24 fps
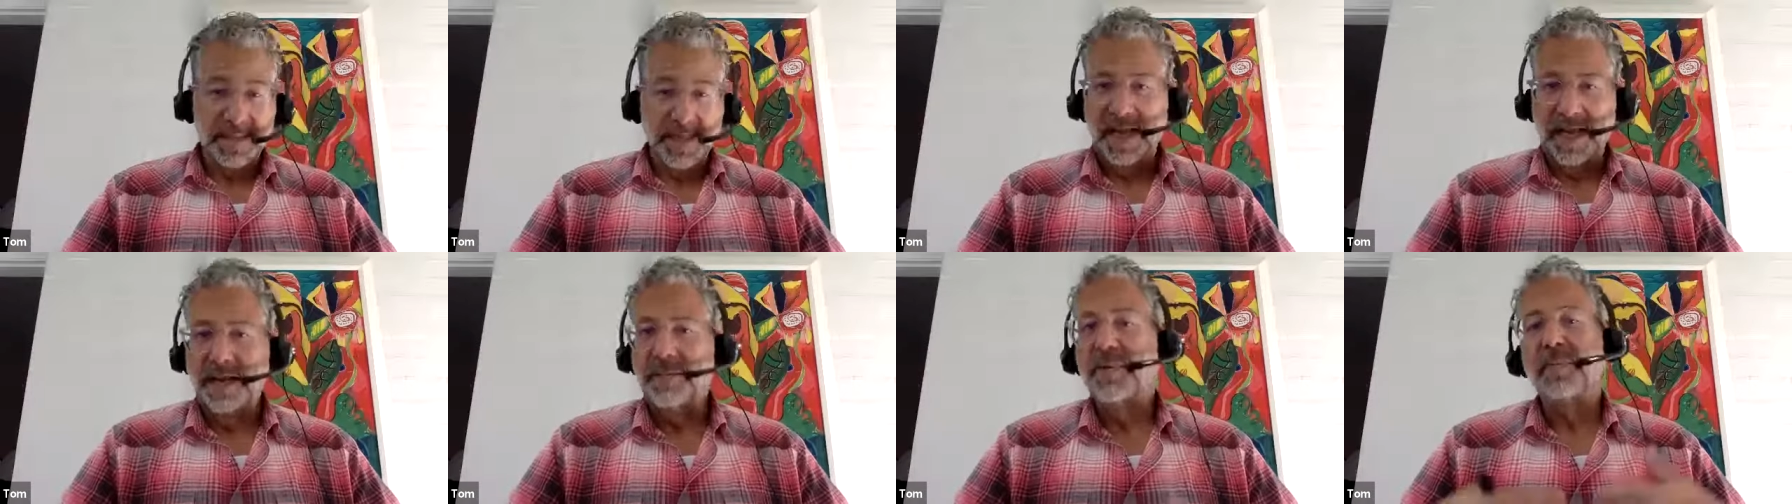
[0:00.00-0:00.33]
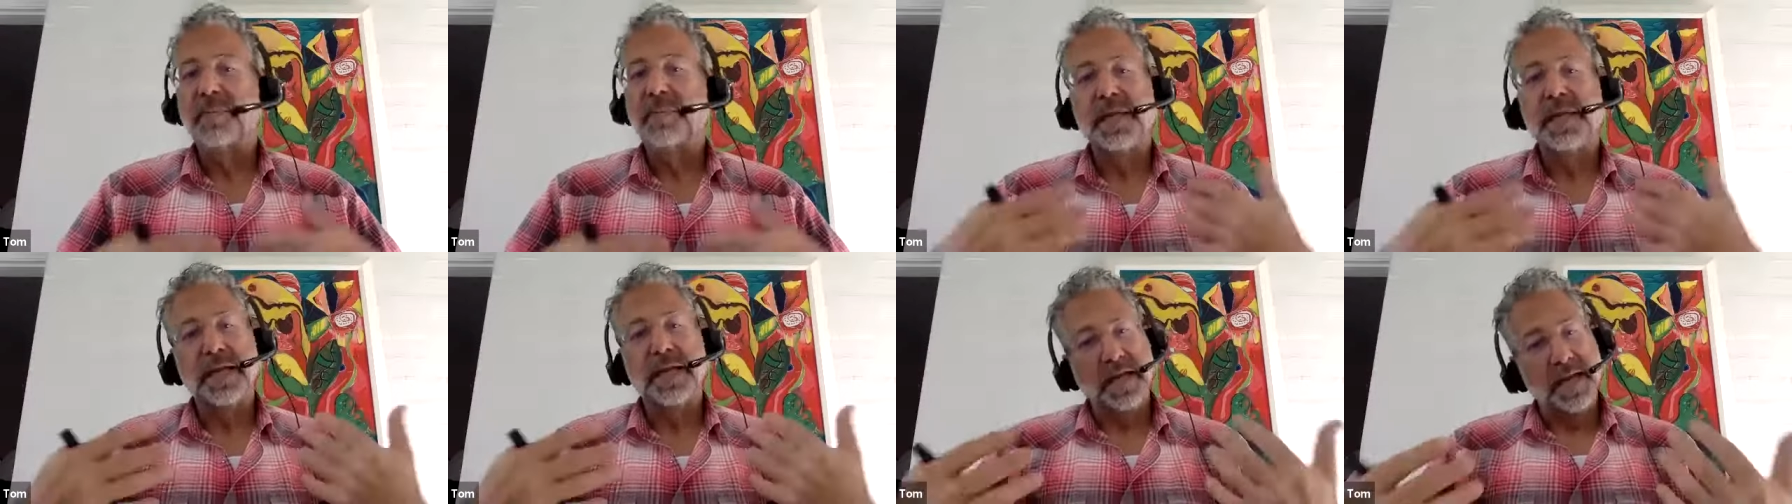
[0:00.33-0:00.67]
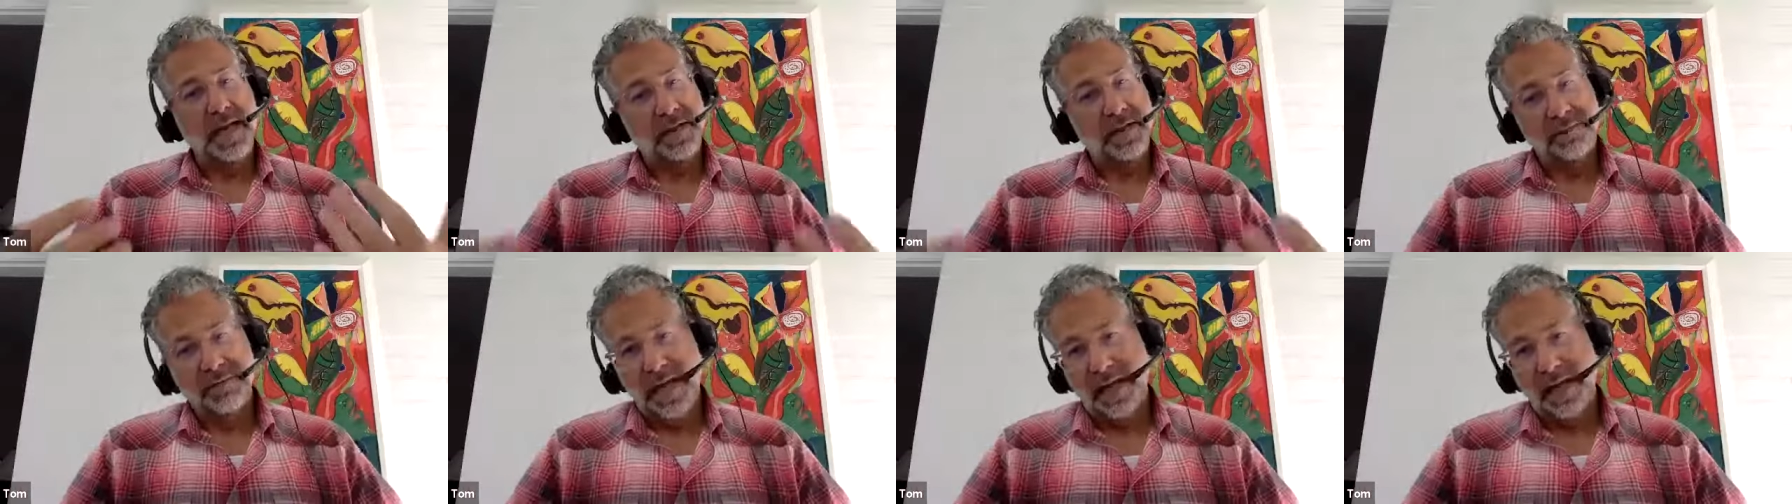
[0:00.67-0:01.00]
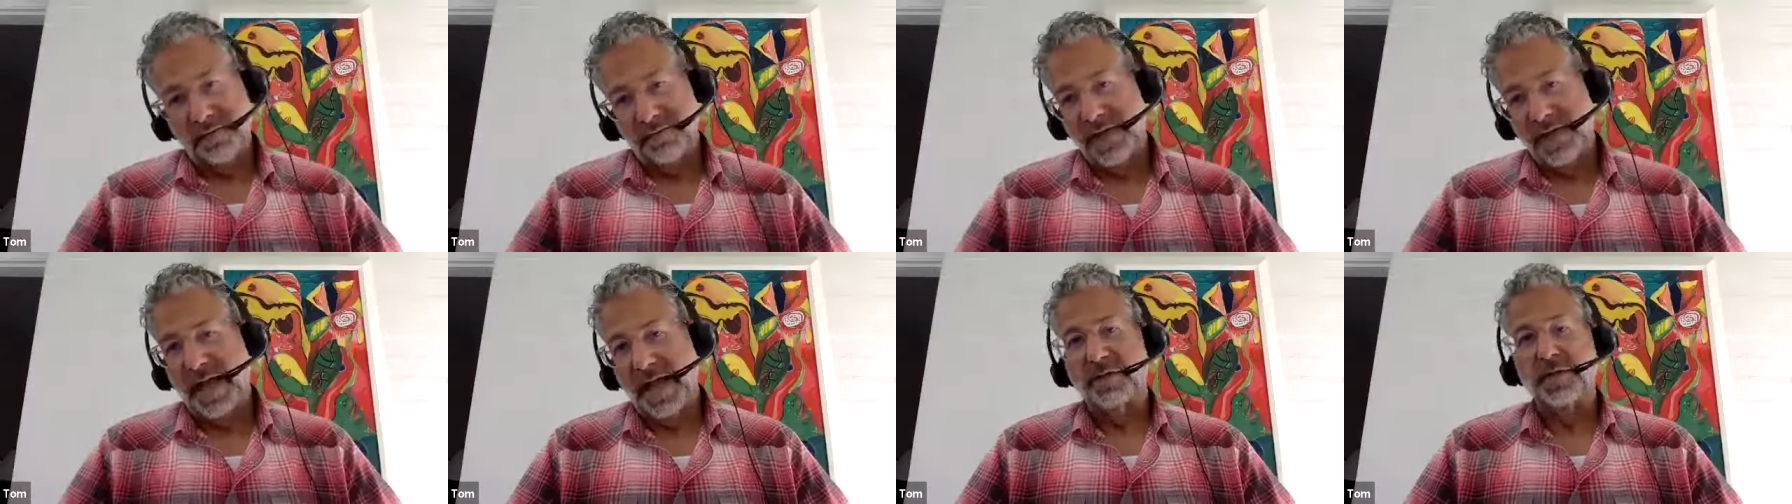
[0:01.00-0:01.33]
enablement and
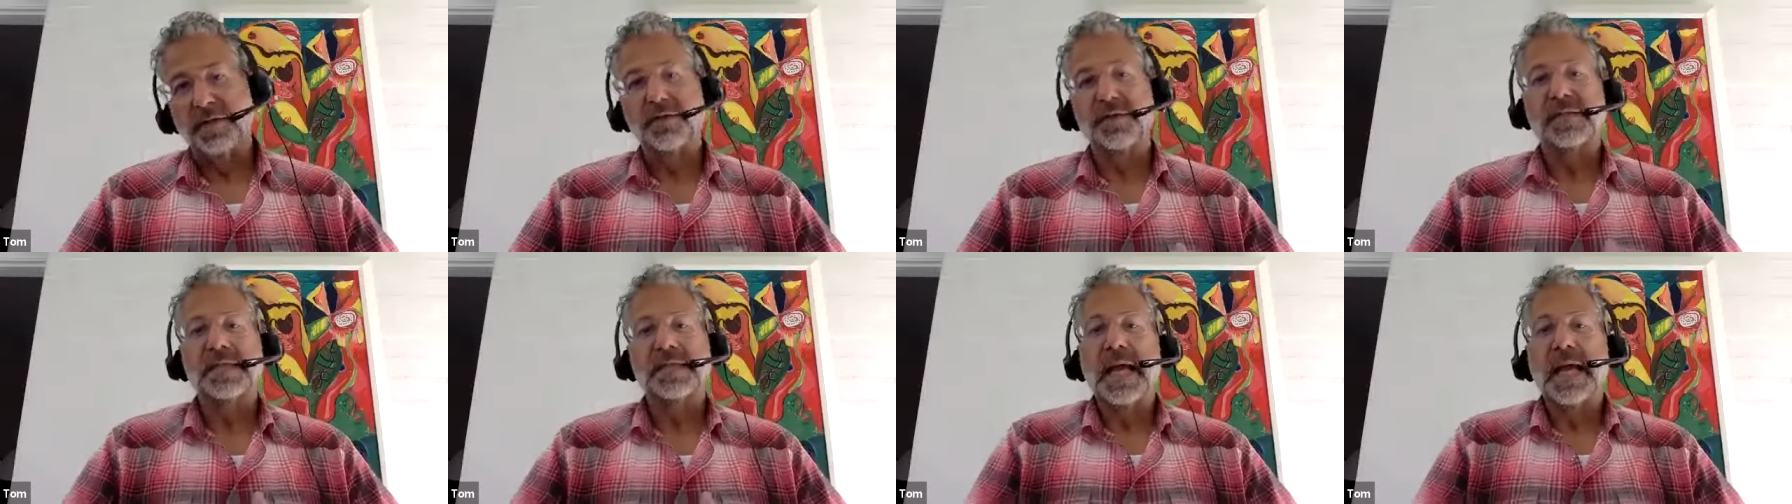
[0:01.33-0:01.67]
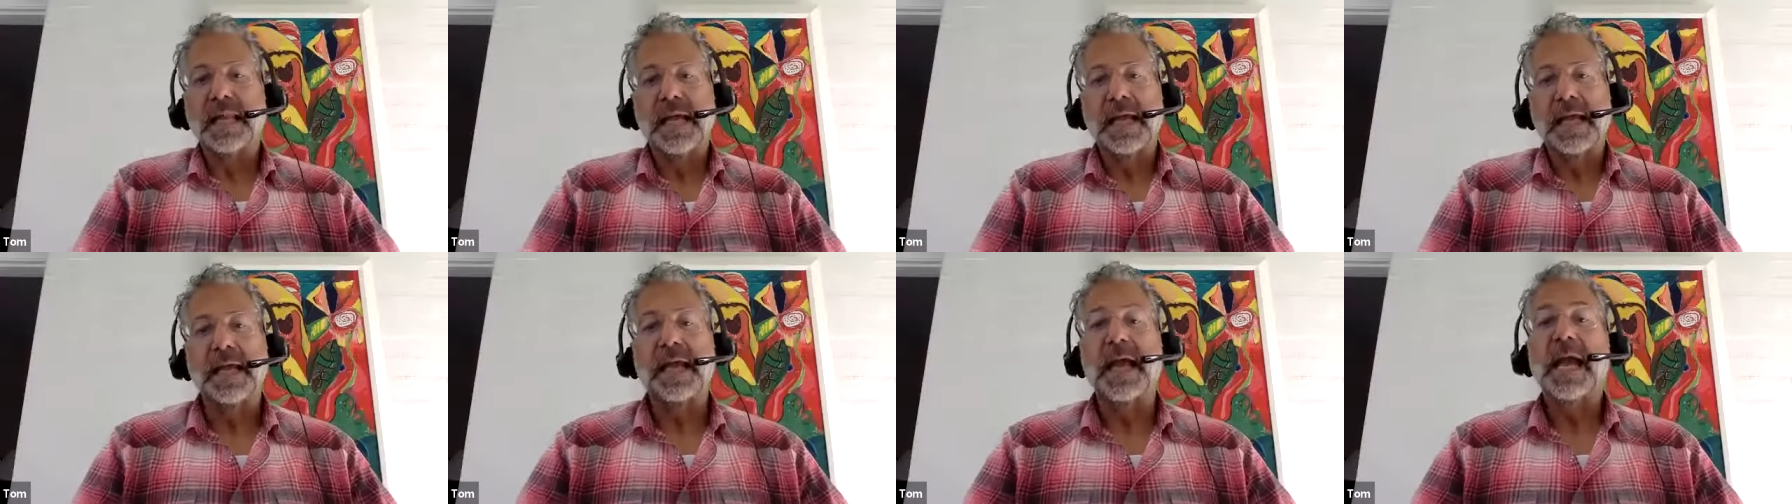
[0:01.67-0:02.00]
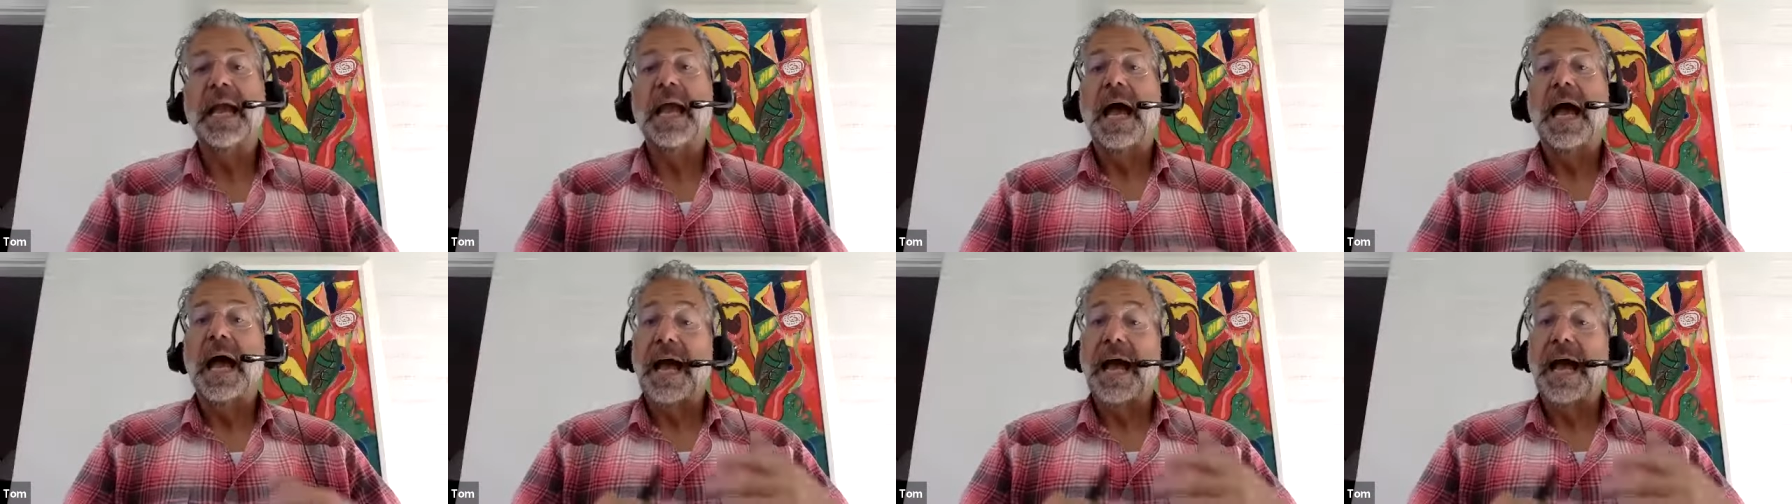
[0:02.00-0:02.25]
around value selling.